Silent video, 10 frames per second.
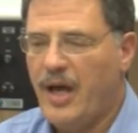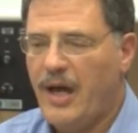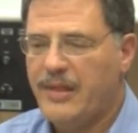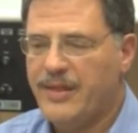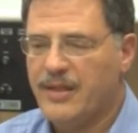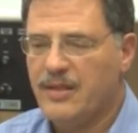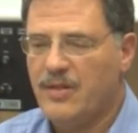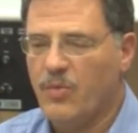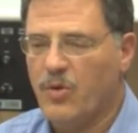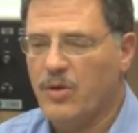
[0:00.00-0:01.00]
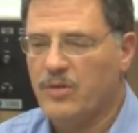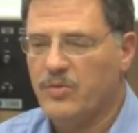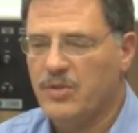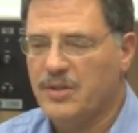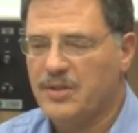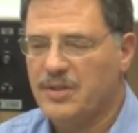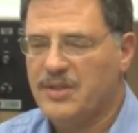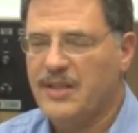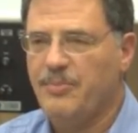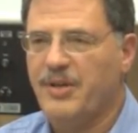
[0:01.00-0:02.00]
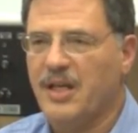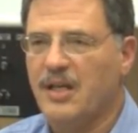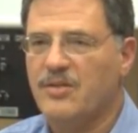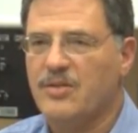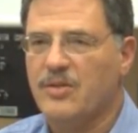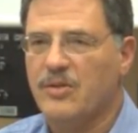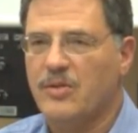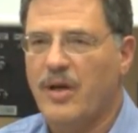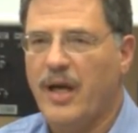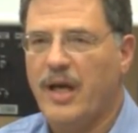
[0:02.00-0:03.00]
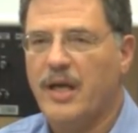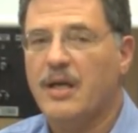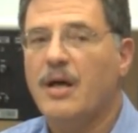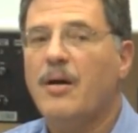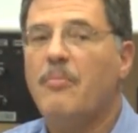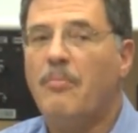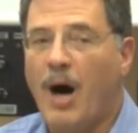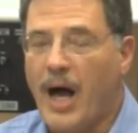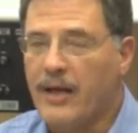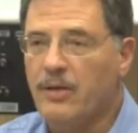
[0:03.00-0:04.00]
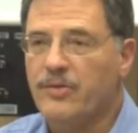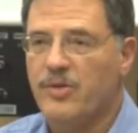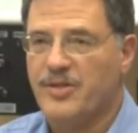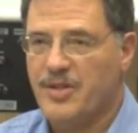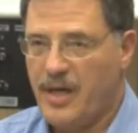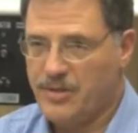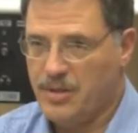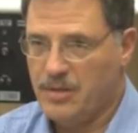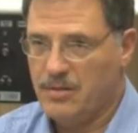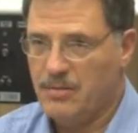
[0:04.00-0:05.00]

I think the world was slipping into a mild recession,